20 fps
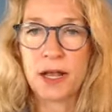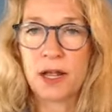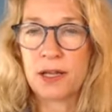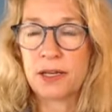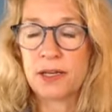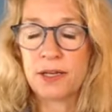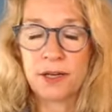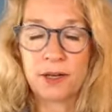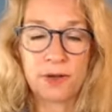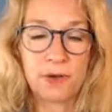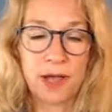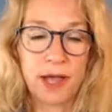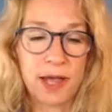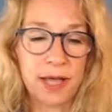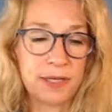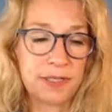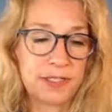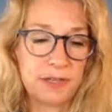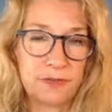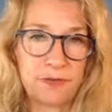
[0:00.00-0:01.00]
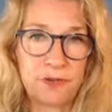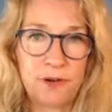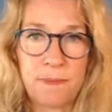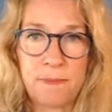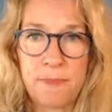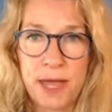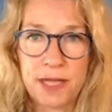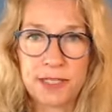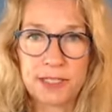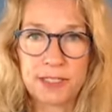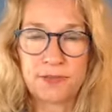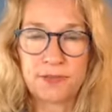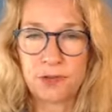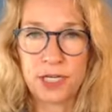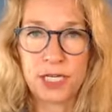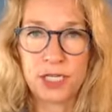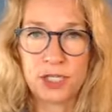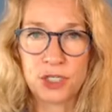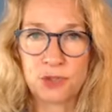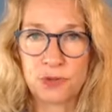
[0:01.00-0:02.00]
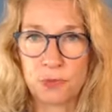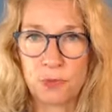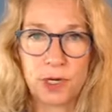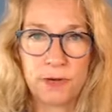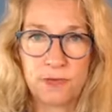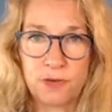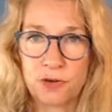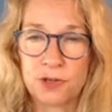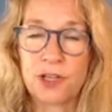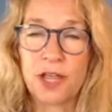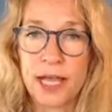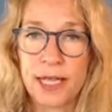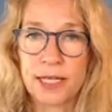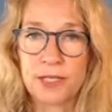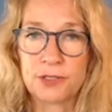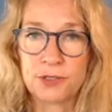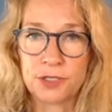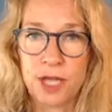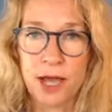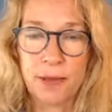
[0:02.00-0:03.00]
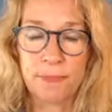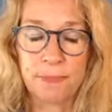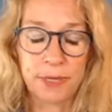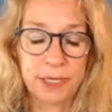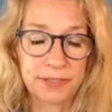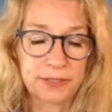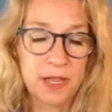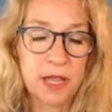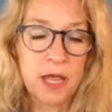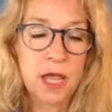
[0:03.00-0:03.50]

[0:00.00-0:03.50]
a different mess for each one of your clients or topics.